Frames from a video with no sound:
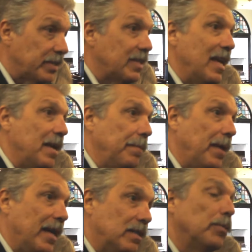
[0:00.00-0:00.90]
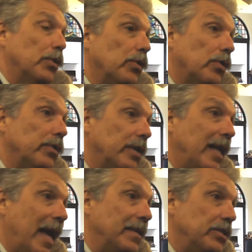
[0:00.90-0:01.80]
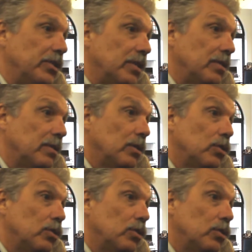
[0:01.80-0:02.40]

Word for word: same as monoclonal antigens.